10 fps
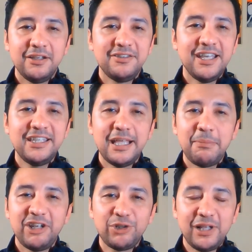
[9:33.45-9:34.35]
Take that
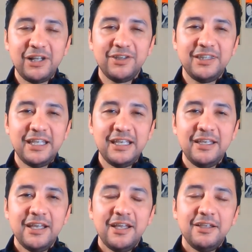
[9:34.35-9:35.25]
mental health day.
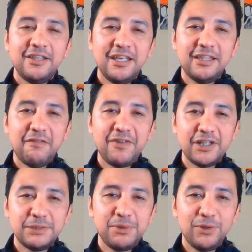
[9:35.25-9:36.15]
Take that
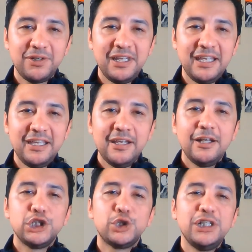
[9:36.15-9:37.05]
Ferris Bueller day.
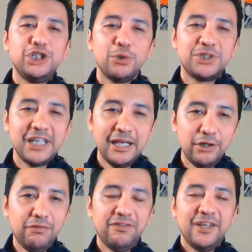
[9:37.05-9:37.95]
Treat
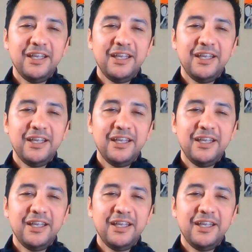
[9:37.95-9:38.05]
yourself.